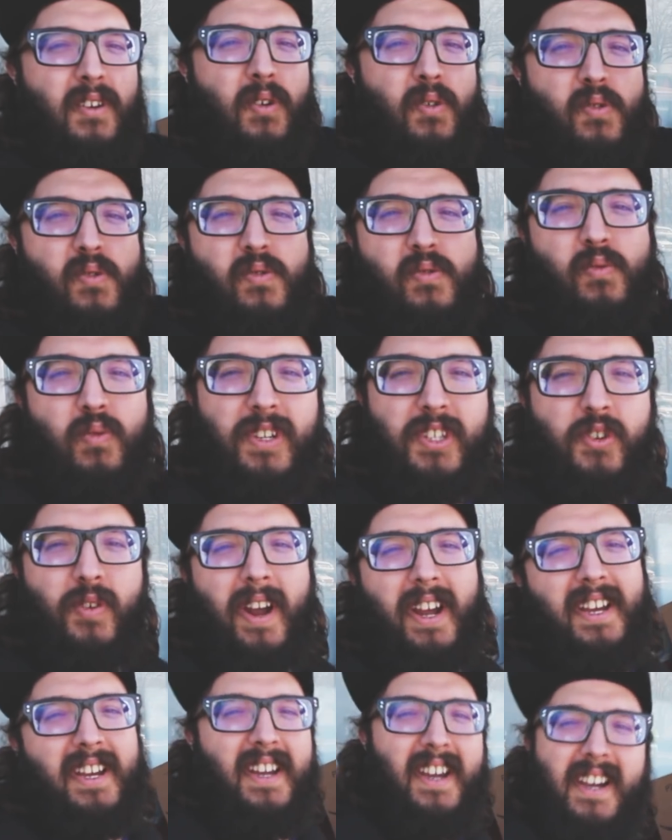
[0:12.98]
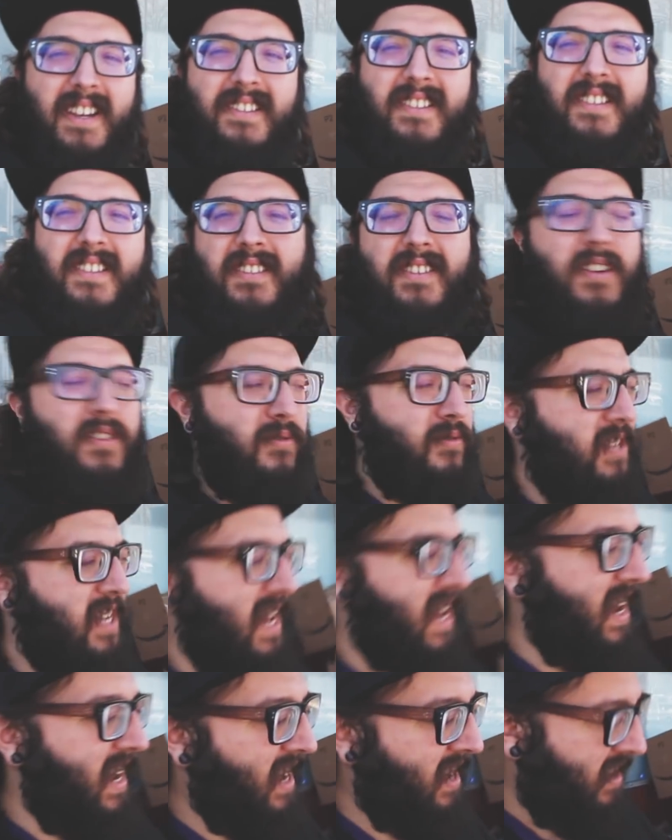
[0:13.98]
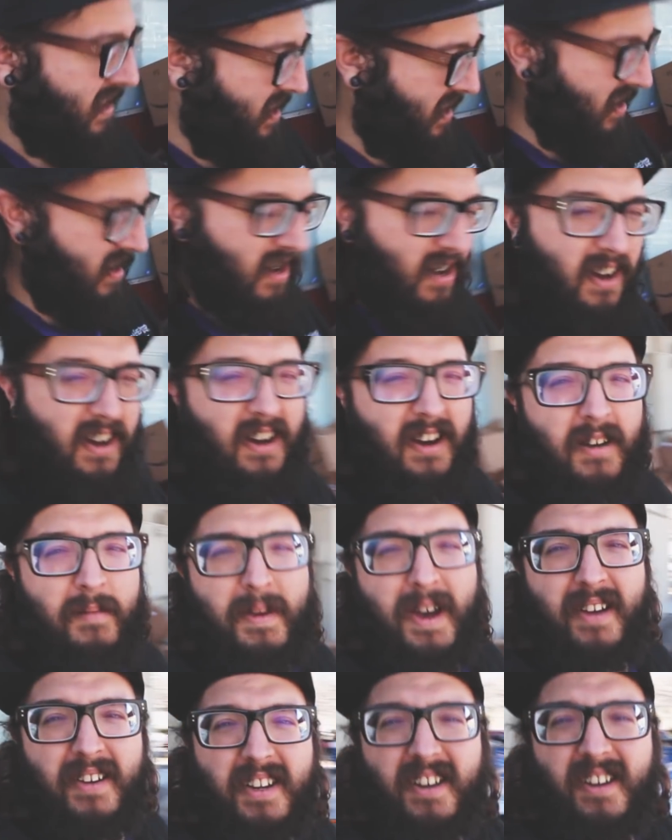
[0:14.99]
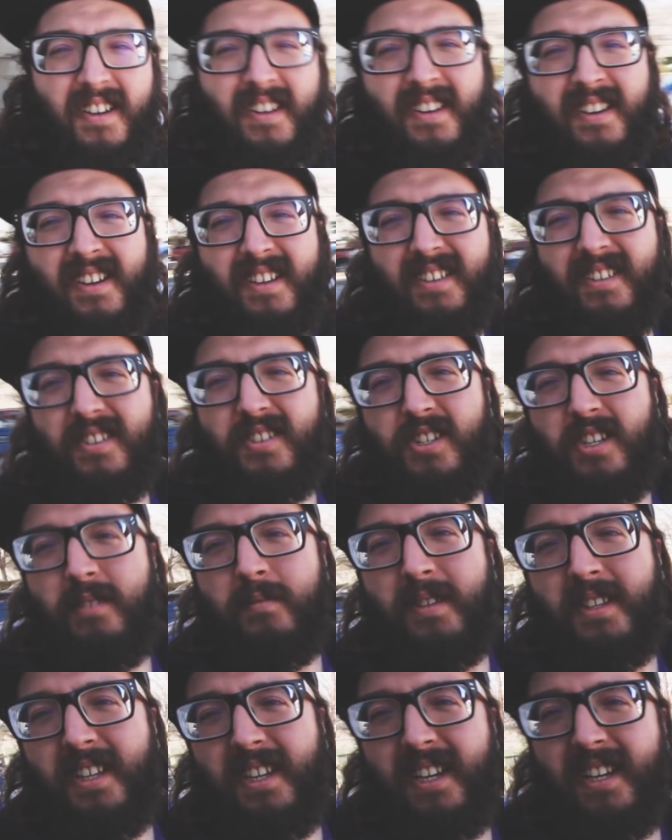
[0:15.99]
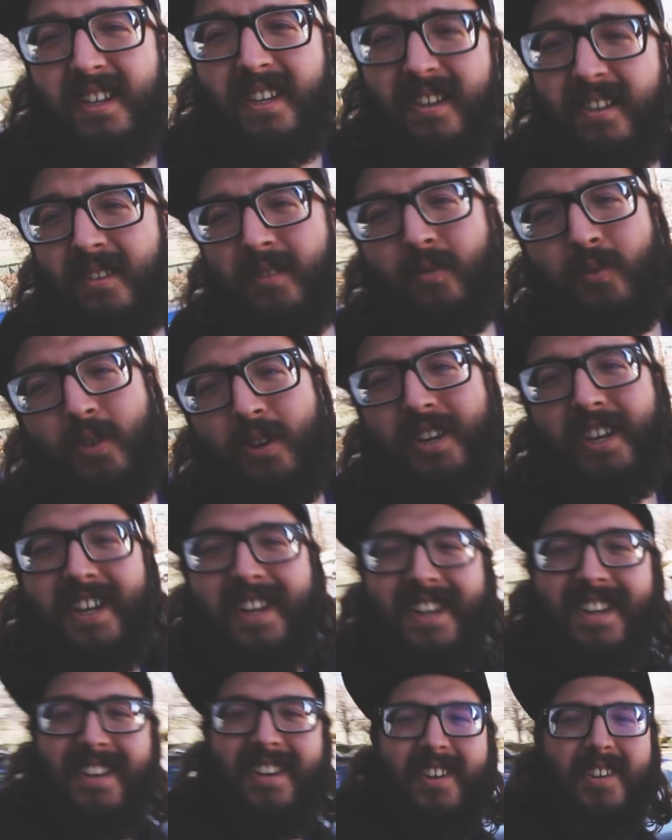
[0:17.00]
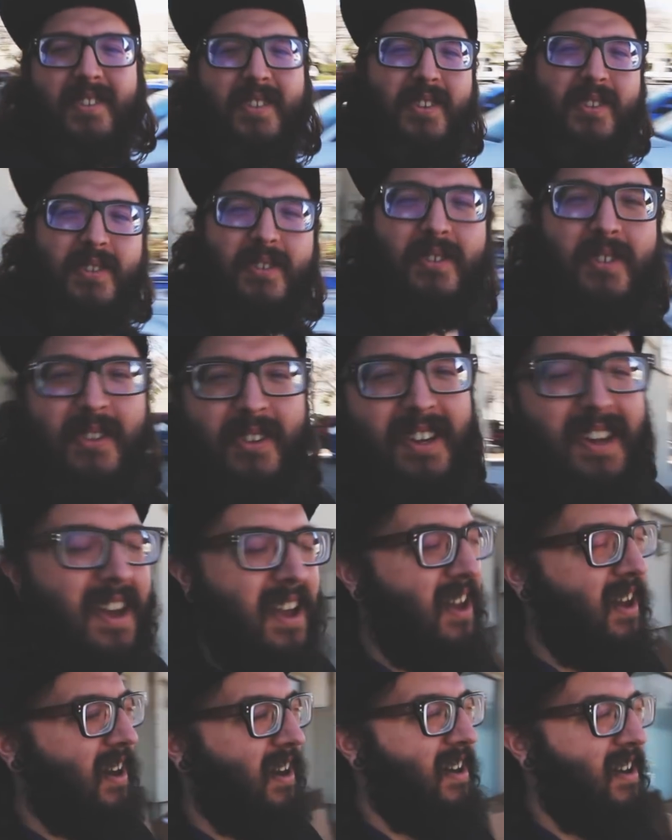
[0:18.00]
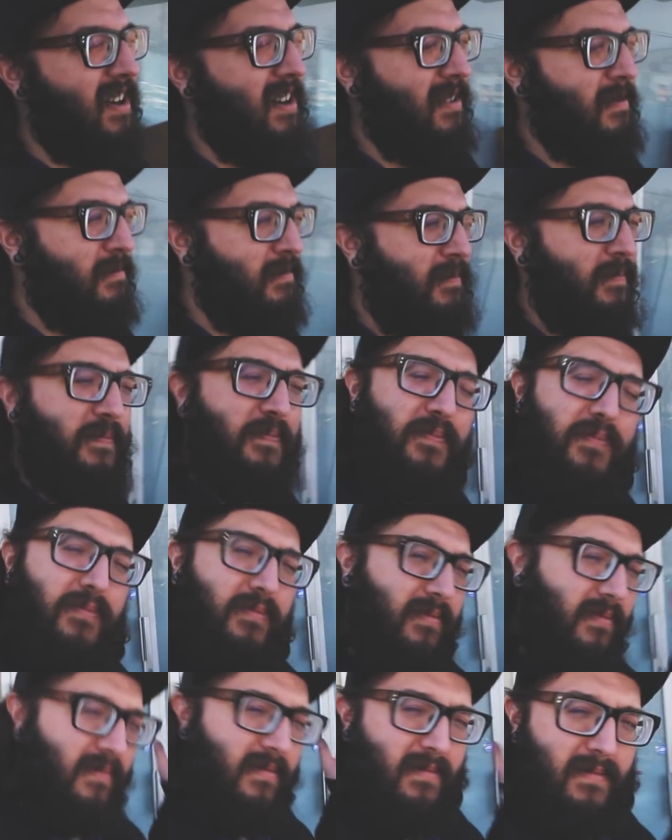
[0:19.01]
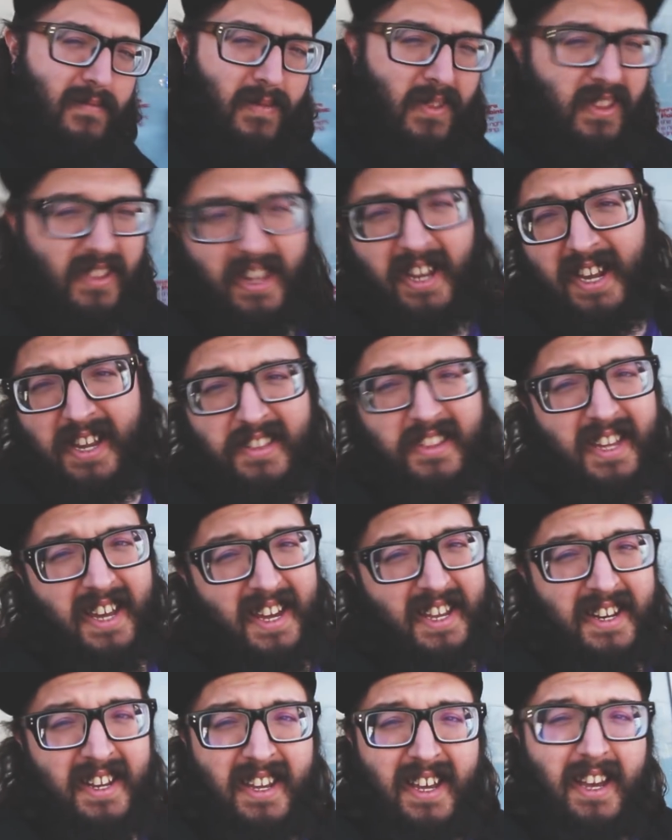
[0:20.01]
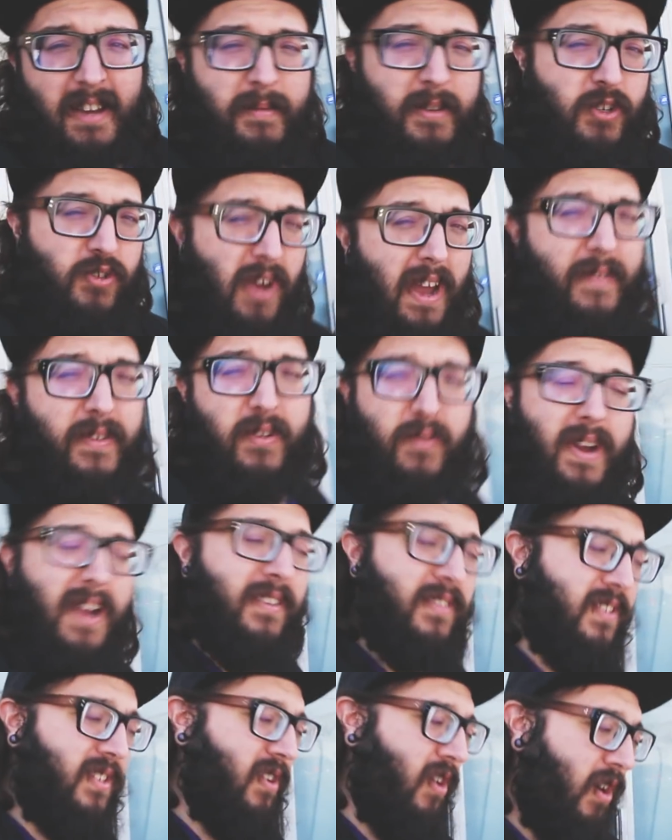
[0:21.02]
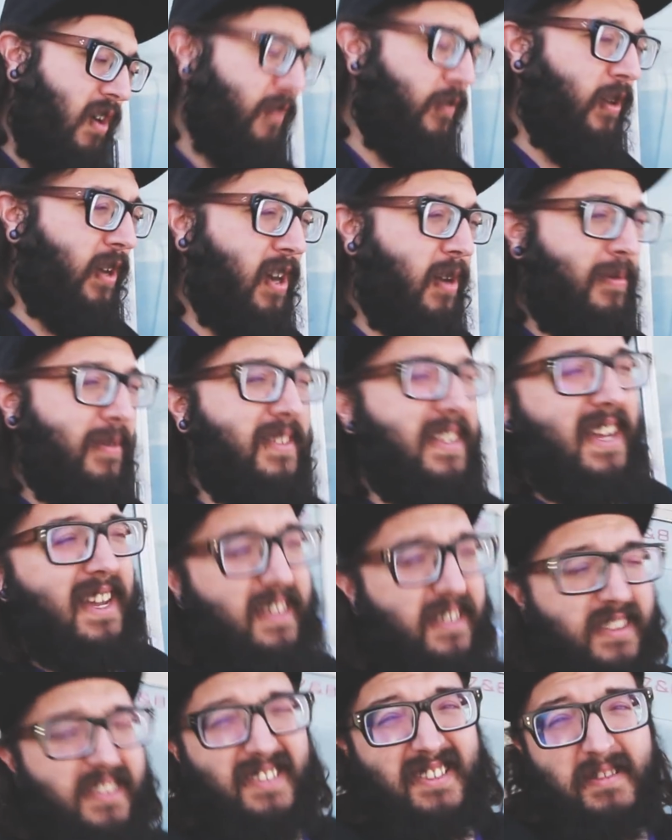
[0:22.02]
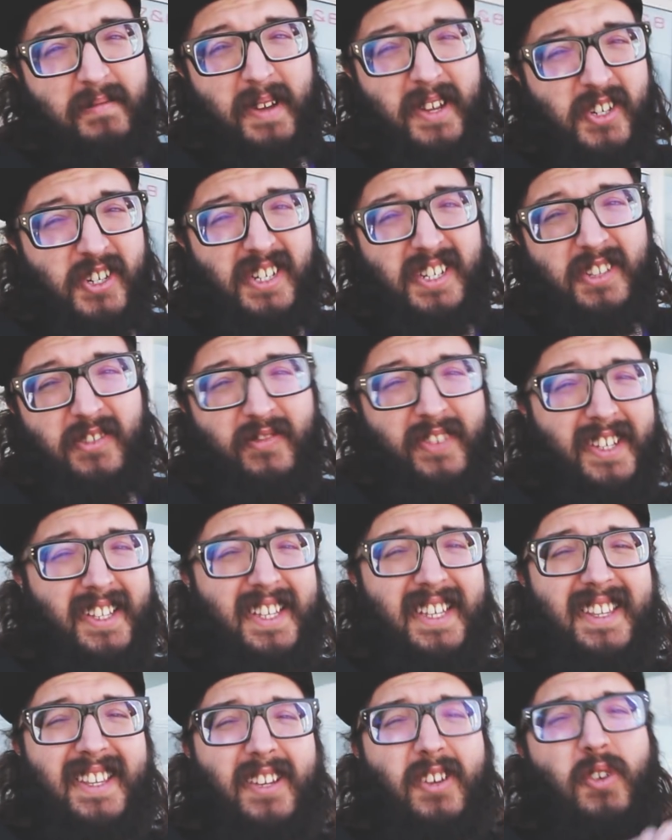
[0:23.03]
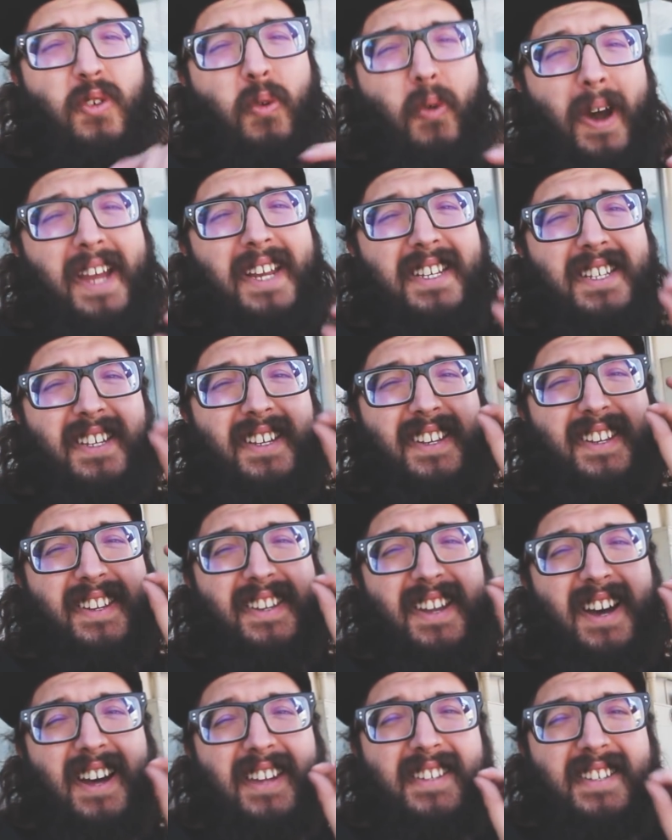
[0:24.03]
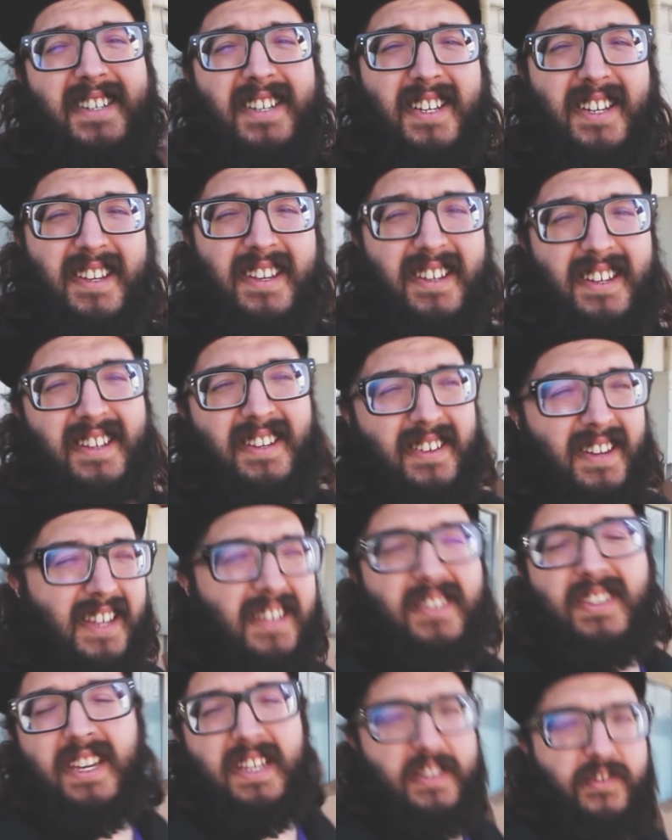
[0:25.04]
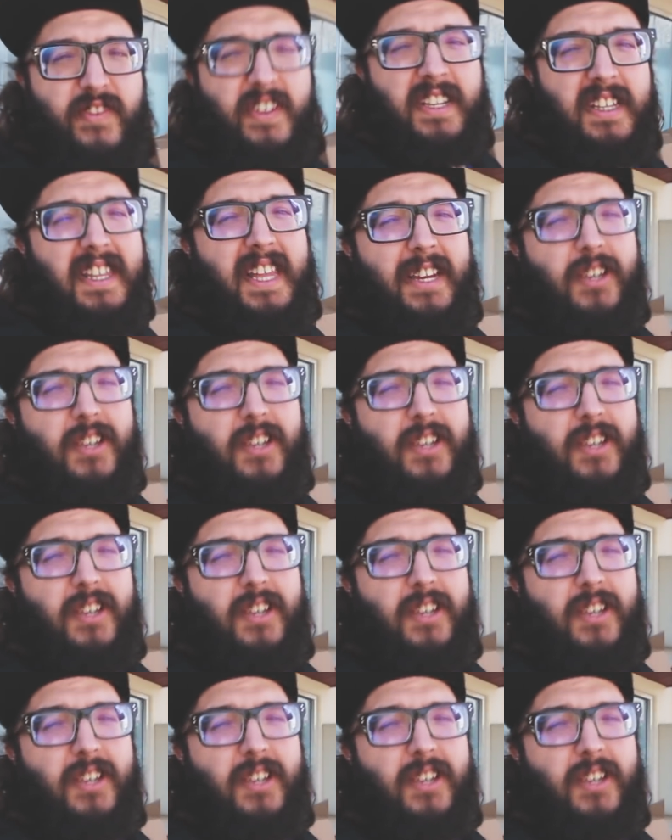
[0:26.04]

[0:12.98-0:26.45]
Yo, what's cracking, guys? It's another day. I'm out here legitimately working on the Soul. Like I said, I've been driving around this car for a couple days. The suspension is feeling quite not, it's feeling